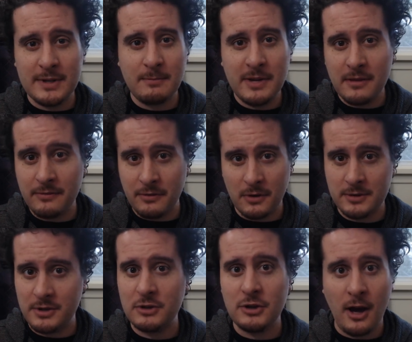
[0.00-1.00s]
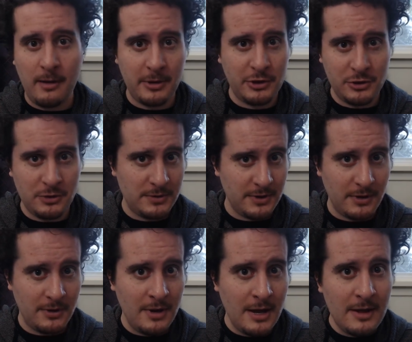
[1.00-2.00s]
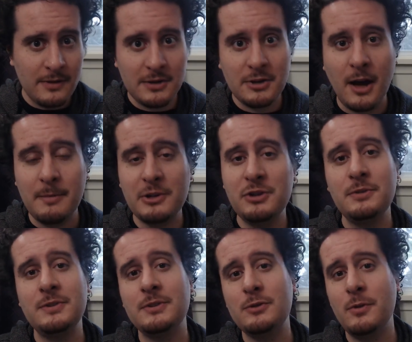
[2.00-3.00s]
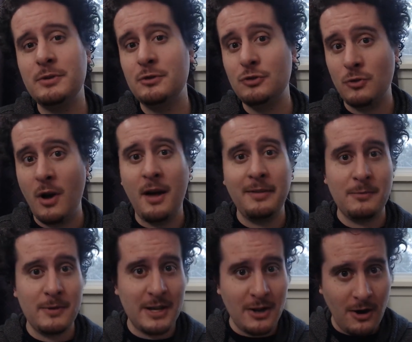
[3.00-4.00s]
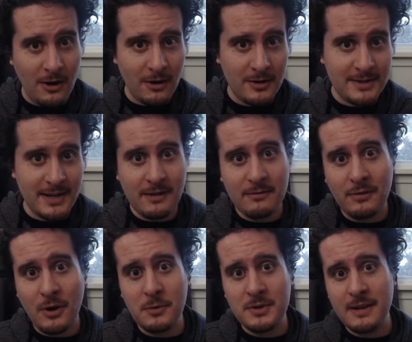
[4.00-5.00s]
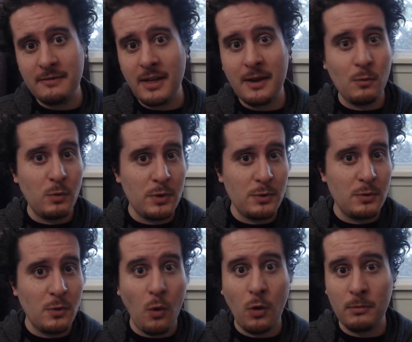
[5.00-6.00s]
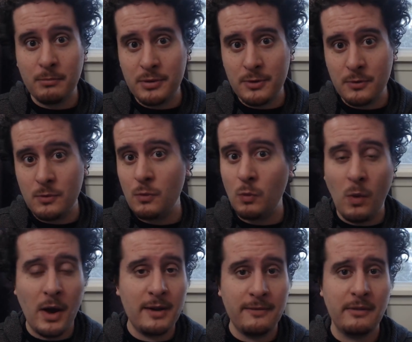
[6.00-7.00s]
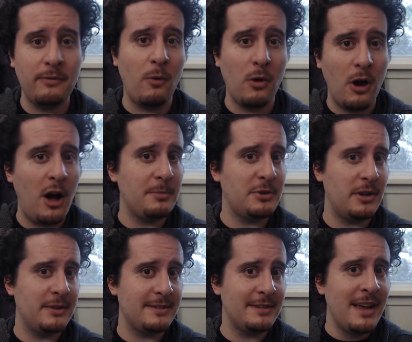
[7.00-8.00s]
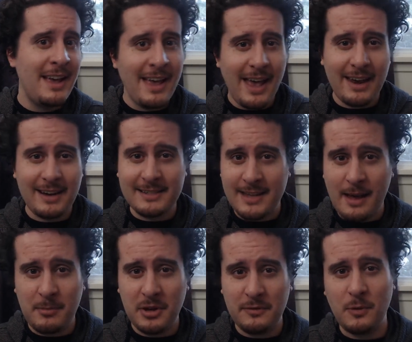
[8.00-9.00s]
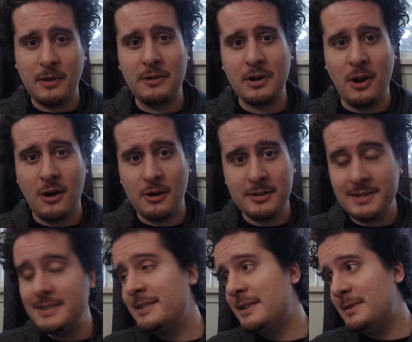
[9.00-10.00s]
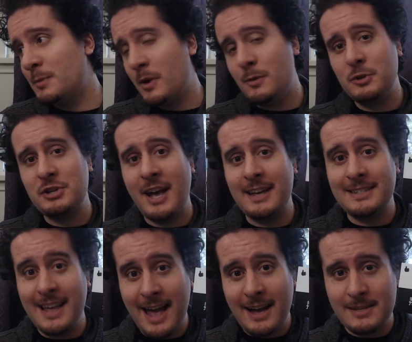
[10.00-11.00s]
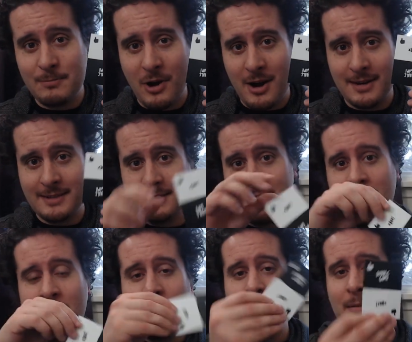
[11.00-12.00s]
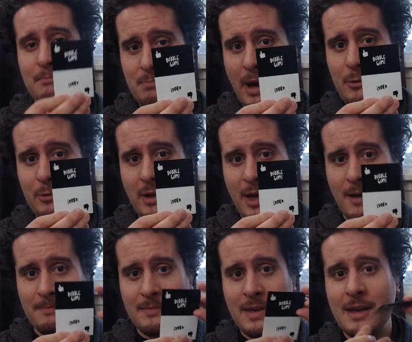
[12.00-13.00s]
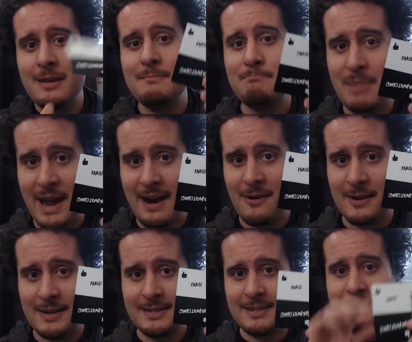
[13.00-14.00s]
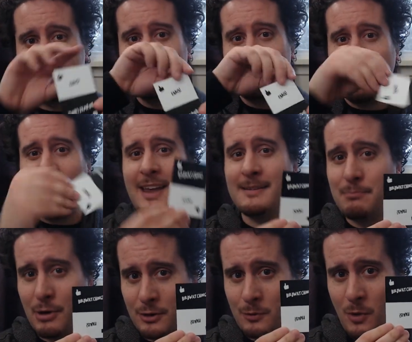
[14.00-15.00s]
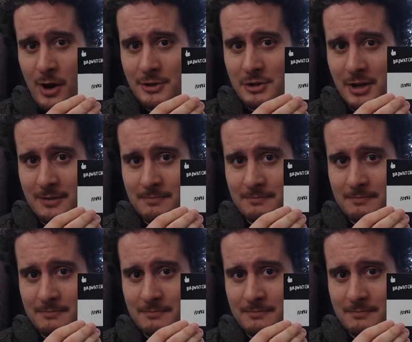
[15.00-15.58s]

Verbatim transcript: to be the first topic chooser. The topic chooser is going to draw 3 cards and vote if they woo or boo one of the 4 options. An example of one of the cards is this one, which has Xbox, bubblegum, Paris, and birdwatching.